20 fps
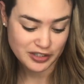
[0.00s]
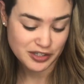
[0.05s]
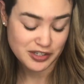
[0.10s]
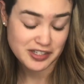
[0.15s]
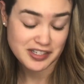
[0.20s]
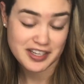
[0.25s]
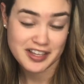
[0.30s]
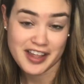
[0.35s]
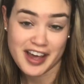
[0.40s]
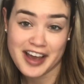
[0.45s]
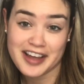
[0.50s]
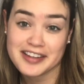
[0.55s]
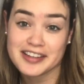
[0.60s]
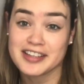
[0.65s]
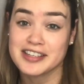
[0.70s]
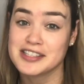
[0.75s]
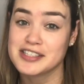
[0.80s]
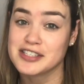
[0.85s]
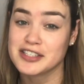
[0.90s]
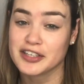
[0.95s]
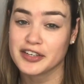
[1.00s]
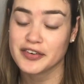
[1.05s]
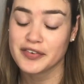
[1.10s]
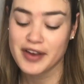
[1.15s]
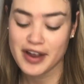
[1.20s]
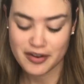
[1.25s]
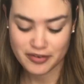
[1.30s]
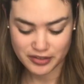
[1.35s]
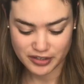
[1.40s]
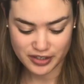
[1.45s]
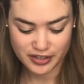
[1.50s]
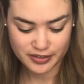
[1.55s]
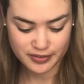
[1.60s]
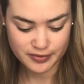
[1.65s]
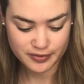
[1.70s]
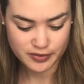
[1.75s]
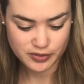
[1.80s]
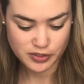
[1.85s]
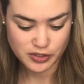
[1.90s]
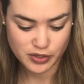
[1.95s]
to see that, then stick around.
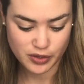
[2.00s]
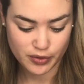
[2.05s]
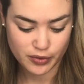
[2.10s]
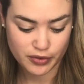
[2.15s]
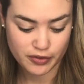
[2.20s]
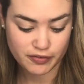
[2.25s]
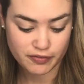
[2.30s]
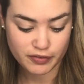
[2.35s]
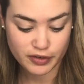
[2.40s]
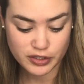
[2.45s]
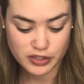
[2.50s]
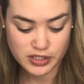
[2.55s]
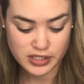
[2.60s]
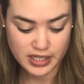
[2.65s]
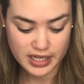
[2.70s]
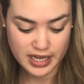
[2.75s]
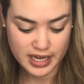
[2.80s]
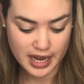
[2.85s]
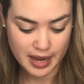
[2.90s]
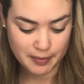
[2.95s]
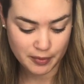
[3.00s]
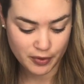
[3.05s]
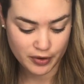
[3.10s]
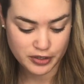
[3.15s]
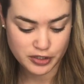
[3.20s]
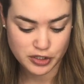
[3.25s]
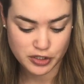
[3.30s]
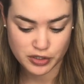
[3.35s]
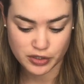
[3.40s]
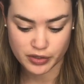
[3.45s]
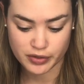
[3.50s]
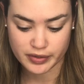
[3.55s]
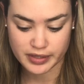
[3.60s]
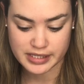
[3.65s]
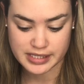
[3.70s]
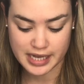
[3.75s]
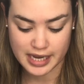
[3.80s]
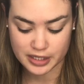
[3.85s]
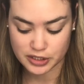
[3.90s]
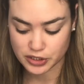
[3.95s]
So the first thing I'm going to do
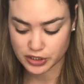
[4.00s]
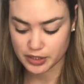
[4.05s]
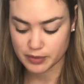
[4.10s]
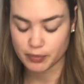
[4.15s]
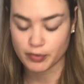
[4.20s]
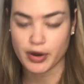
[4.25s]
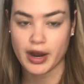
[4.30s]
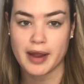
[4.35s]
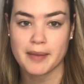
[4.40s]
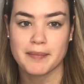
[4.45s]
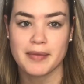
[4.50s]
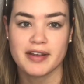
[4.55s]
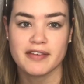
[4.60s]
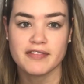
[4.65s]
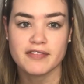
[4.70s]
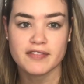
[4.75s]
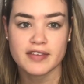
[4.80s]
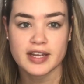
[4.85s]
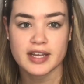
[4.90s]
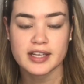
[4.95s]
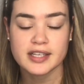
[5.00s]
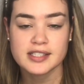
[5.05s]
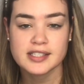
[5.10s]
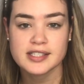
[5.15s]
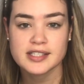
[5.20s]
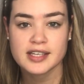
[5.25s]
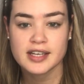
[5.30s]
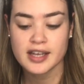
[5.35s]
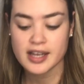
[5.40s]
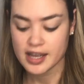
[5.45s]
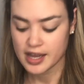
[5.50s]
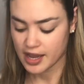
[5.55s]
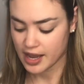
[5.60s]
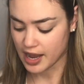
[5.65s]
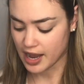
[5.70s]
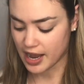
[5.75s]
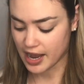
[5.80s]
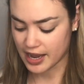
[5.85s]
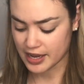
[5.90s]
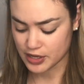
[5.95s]
is actually prime my face.
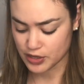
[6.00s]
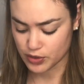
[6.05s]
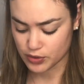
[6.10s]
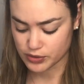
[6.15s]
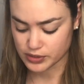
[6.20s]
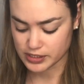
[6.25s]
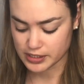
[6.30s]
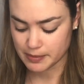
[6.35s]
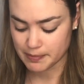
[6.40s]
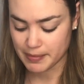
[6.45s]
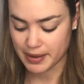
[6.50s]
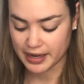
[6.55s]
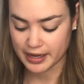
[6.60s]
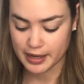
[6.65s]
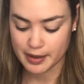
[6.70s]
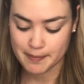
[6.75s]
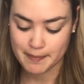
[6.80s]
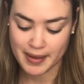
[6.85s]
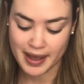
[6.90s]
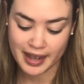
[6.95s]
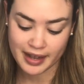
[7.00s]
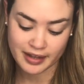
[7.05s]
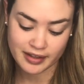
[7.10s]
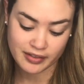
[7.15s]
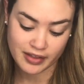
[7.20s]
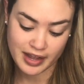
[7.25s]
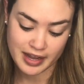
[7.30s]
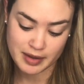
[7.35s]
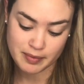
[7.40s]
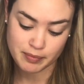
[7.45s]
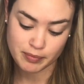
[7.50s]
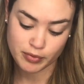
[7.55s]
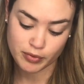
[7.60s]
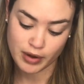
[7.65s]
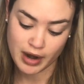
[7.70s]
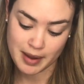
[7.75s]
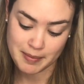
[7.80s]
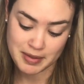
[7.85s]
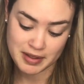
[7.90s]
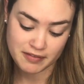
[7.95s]
I use the Becca Backlight
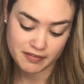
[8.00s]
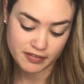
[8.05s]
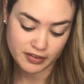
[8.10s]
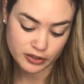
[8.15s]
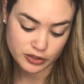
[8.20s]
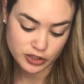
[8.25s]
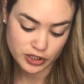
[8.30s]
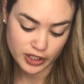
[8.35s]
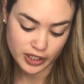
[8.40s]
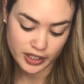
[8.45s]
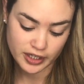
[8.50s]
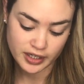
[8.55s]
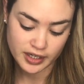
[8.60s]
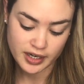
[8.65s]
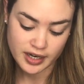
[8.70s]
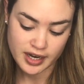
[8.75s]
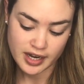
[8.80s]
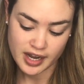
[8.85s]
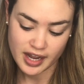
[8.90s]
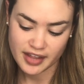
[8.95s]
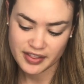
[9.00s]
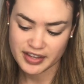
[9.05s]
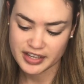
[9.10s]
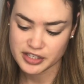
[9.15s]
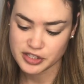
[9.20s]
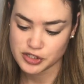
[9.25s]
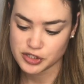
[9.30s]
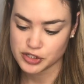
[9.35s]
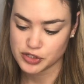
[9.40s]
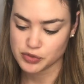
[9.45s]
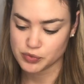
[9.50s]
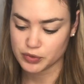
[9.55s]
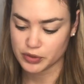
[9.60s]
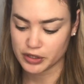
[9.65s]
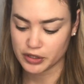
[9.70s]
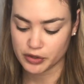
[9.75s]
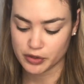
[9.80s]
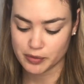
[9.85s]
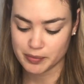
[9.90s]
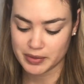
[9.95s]
Priming Filter. I think it's just
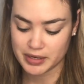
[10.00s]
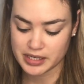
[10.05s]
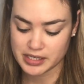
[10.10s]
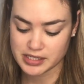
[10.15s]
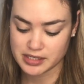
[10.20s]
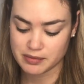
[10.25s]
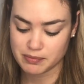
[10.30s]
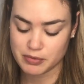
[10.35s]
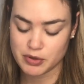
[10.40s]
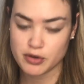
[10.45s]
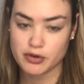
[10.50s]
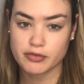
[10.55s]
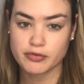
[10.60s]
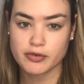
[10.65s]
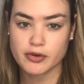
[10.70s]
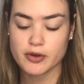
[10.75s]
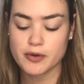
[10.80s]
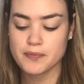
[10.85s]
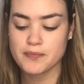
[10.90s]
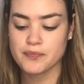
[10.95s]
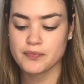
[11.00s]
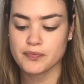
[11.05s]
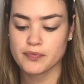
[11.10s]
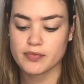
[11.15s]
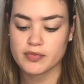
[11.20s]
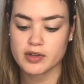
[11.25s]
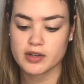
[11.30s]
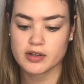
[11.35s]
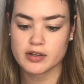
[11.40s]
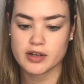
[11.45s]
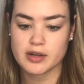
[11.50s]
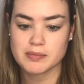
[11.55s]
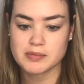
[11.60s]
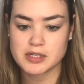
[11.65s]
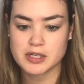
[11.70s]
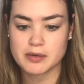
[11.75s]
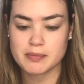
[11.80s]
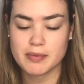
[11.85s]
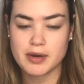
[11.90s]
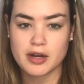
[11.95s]
really luminous and beautiful. It
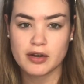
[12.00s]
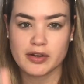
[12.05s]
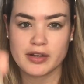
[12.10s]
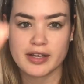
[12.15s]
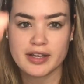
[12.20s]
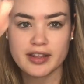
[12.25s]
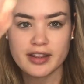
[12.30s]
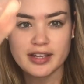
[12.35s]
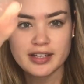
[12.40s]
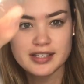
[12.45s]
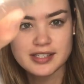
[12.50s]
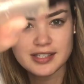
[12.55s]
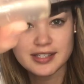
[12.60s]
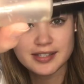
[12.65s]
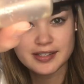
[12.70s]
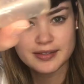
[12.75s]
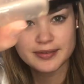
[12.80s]
comes in a bottle like this.